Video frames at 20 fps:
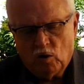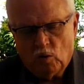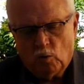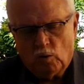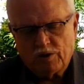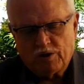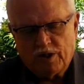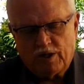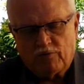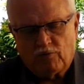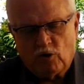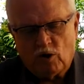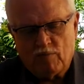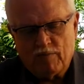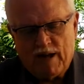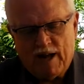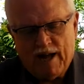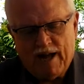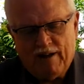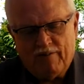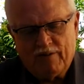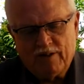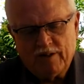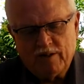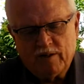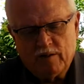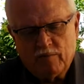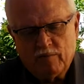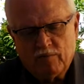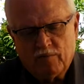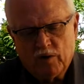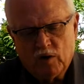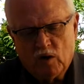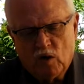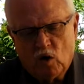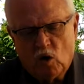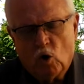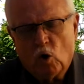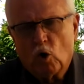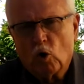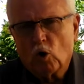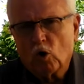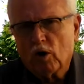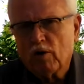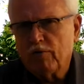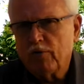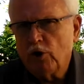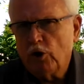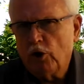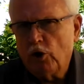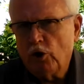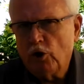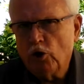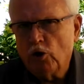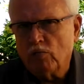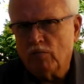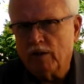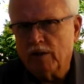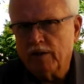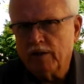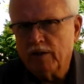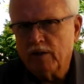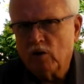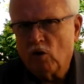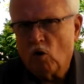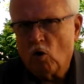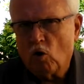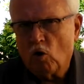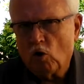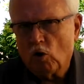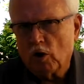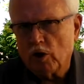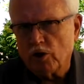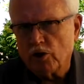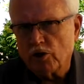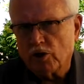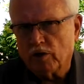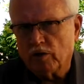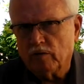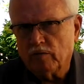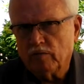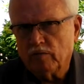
Was it from heaven or of human origin?